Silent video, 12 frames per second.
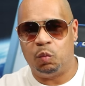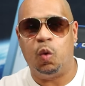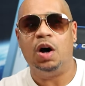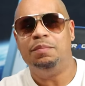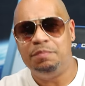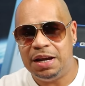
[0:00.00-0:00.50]

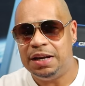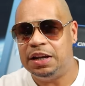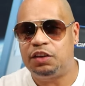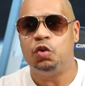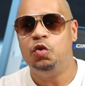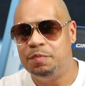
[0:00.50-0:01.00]
one
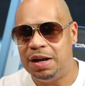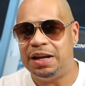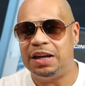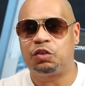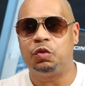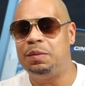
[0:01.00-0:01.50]
million, two
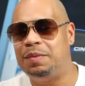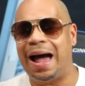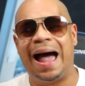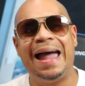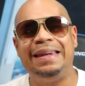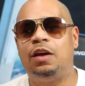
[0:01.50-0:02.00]
million, three million.
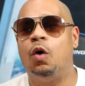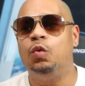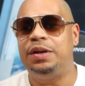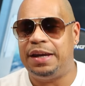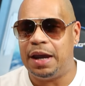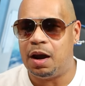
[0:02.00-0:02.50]
I
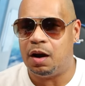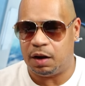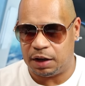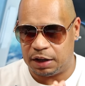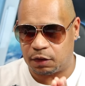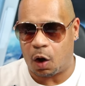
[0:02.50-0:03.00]
don't
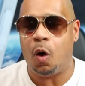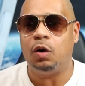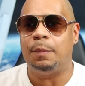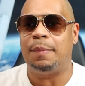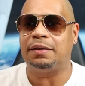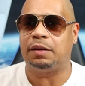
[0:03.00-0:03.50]
care. It's
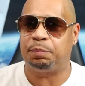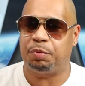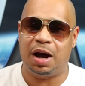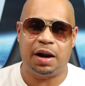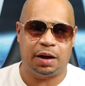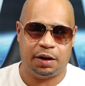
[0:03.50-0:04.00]
all about the
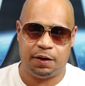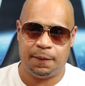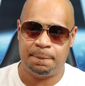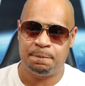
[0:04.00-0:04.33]
product.